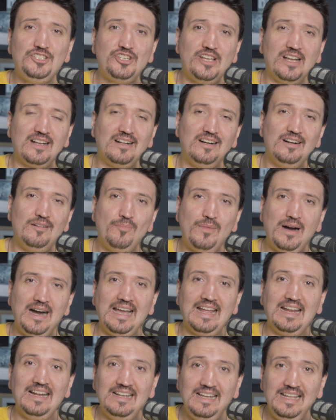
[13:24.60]
check
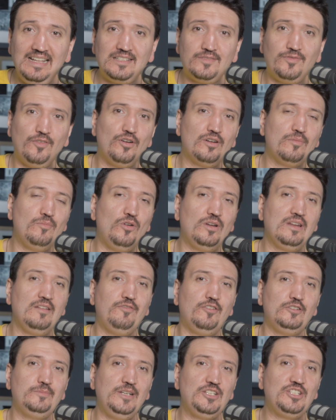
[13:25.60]
my links for more
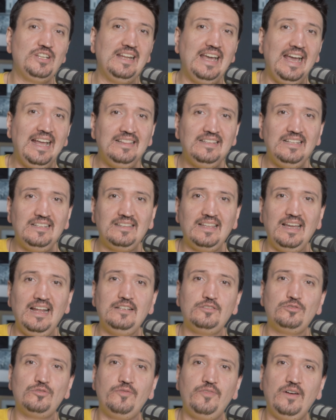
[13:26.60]
information and
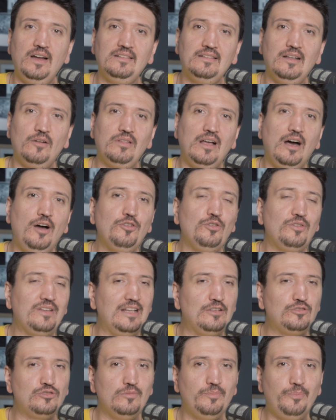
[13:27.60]
details to find out how you
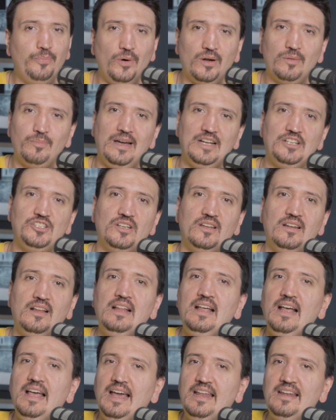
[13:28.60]
can support my channel
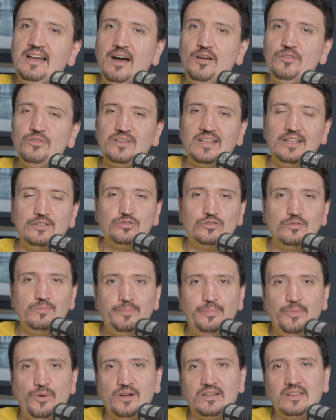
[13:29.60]
and how you can
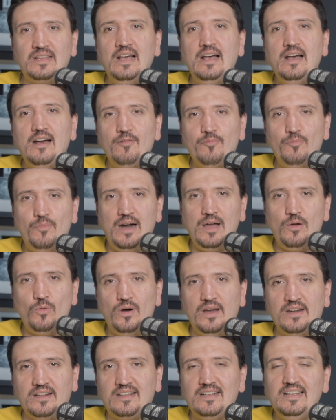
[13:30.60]
support my
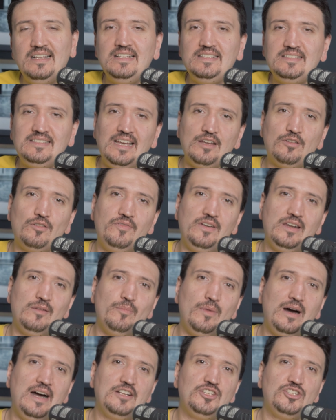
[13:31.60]
work. Thank you very
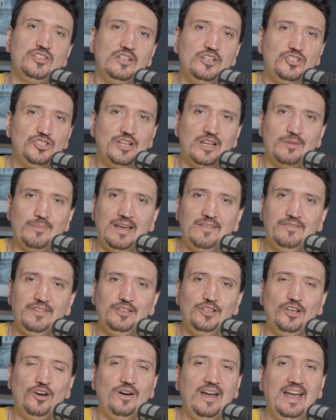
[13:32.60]
much. Share my
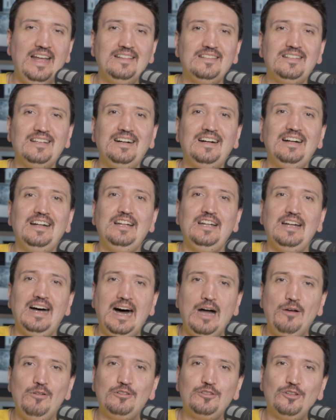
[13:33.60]
video, and
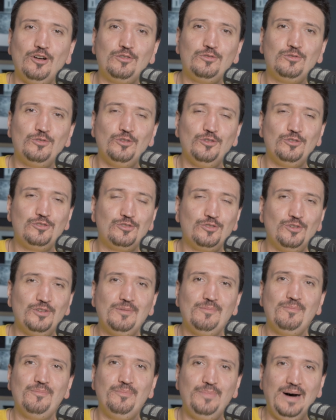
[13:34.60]
I will talk to you
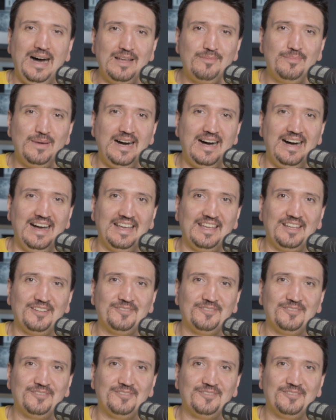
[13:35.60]
soon. Bye bye.